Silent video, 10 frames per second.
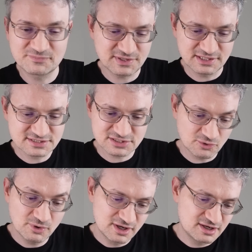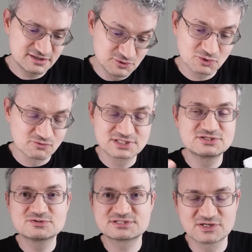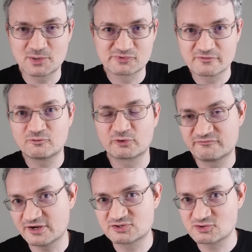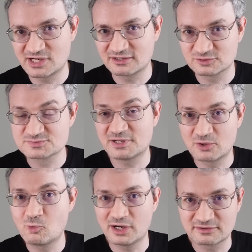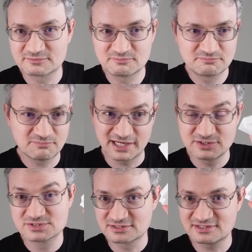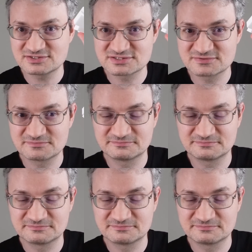And so you can reduce the number of 45 degree angles by one by using this.